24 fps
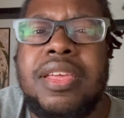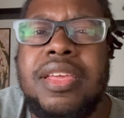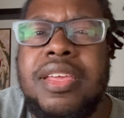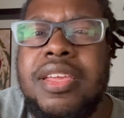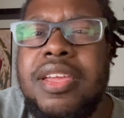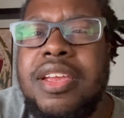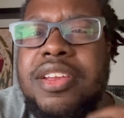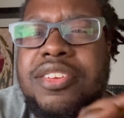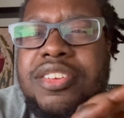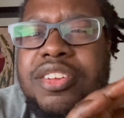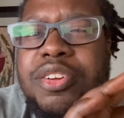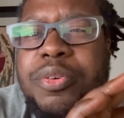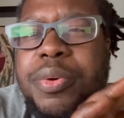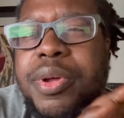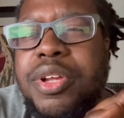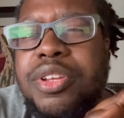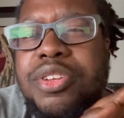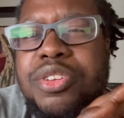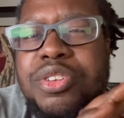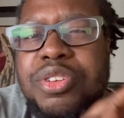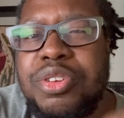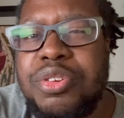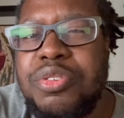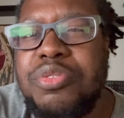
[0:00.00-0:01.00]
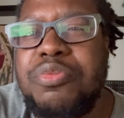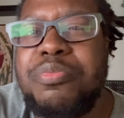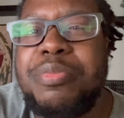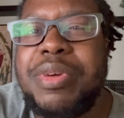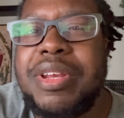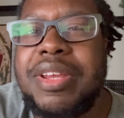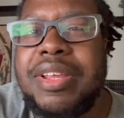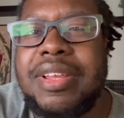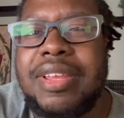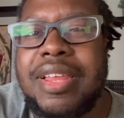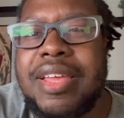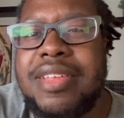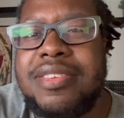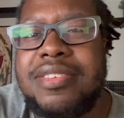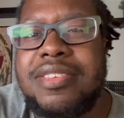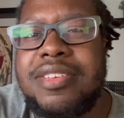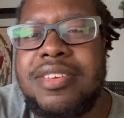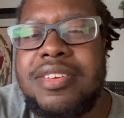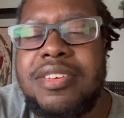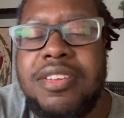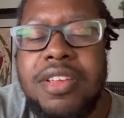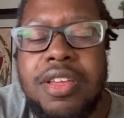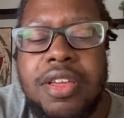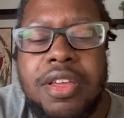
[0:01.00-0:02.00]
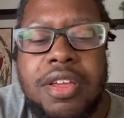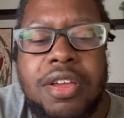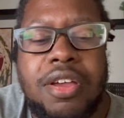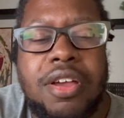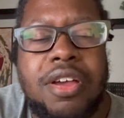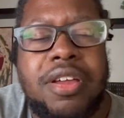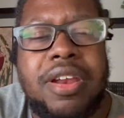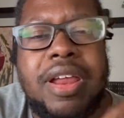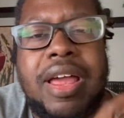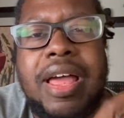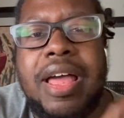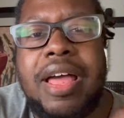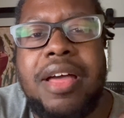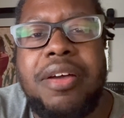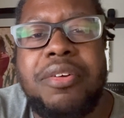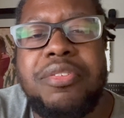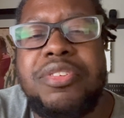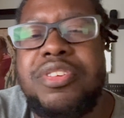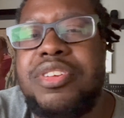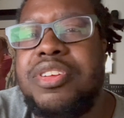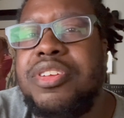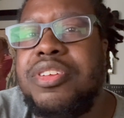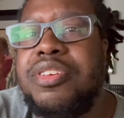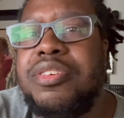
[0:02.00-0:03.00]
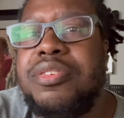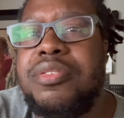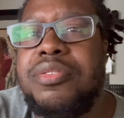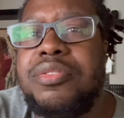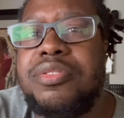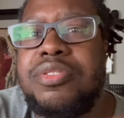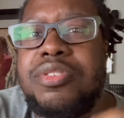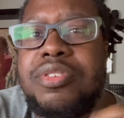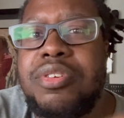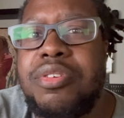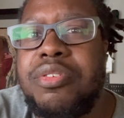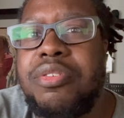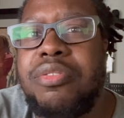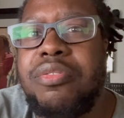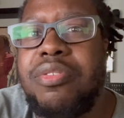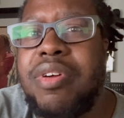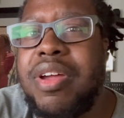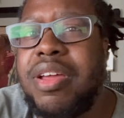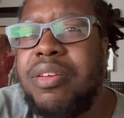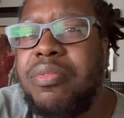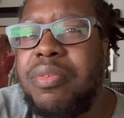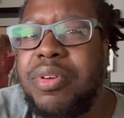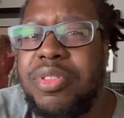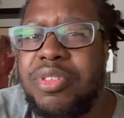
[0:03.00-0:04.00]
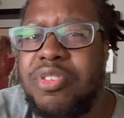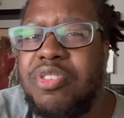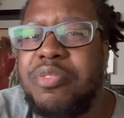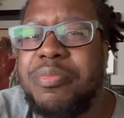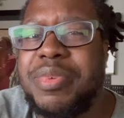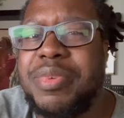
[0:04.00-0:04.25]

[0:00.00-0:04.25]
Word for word: Here's a quick two minute lesson on how to use Node-RED with Home